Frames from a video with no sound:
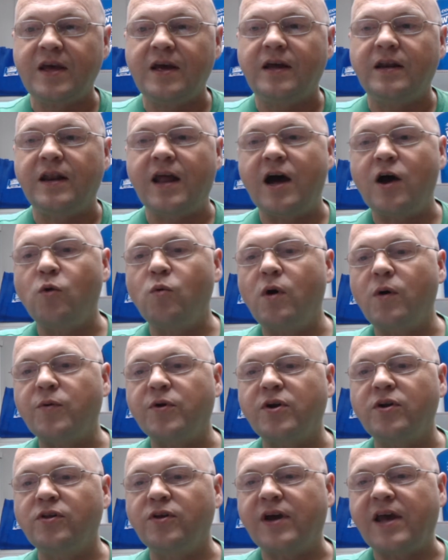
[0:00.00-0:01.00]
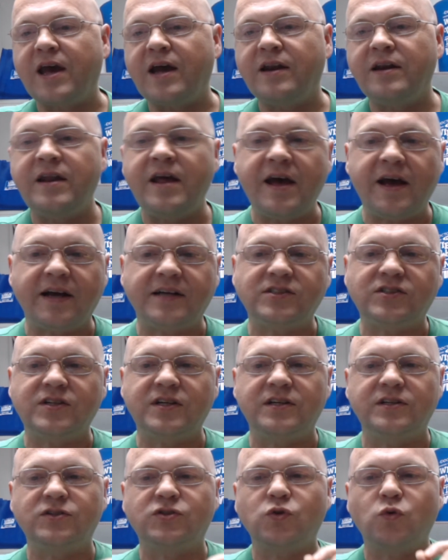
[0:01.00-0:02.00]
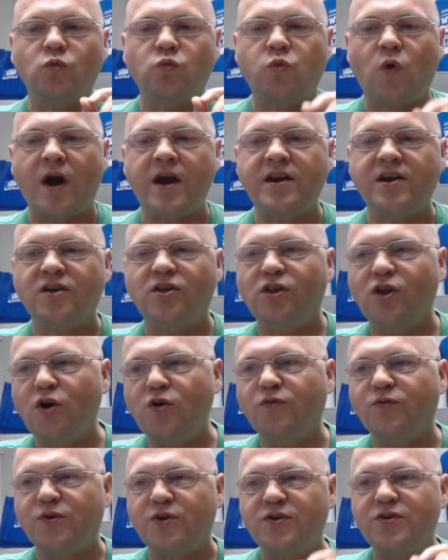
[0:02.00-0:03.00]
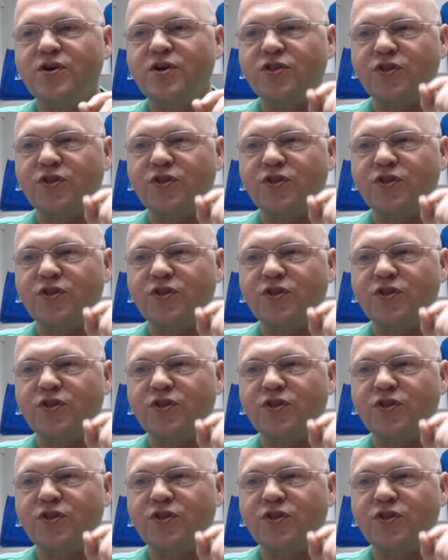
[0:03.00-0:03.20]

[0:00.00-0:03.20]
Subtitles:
Now, what we're going to look at next is White Clover,